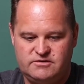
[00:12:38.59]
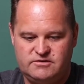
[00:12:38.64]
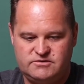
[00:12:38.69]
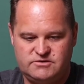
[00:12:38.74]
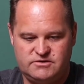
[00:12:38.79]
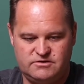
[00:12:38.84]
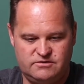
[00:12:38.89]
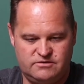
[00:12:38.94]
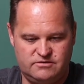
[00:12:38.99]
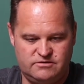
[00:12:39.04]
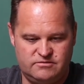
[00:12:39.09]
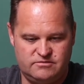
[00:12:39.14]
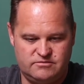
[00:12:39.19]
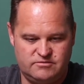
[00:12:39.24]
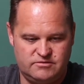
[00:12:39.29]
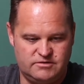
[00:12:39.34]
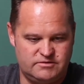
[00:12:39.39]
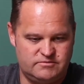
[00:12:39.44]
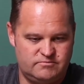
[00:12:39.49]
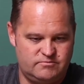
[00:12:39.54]

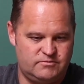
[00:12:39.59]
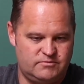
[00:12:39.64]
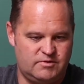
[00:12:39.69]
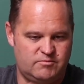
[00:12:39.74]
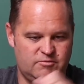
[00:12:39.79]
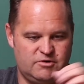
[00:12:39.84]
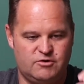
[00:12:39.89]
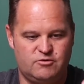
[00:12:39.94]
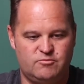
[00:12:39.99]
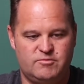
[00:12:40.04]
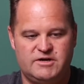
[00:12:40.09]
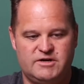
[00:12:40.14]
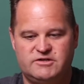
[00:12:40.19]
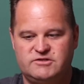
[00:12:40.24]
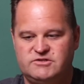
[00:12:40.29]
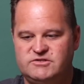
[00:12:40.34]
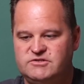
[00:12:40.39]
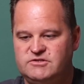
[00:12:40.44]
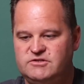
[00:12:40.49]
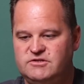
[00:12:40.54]
So let me go
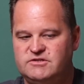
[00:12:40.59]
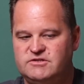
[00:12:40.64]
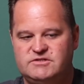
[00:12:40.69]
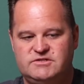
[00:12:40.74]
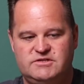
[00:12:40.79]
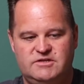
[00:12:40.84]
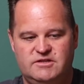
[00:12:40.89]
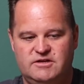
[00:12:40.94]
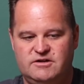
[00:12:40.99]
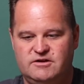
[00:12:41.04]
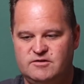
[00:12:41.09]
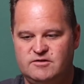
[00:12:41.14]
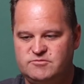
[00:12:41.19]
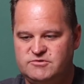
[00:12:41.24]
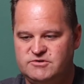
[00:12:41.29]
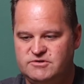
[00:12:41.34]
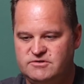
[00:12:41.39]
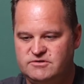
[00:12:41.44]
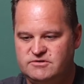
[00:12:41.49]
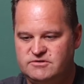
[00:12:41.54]
back just so you can see that
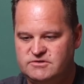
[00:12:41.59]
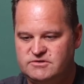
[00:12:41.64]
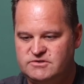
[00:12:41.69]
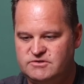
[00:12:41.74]
option.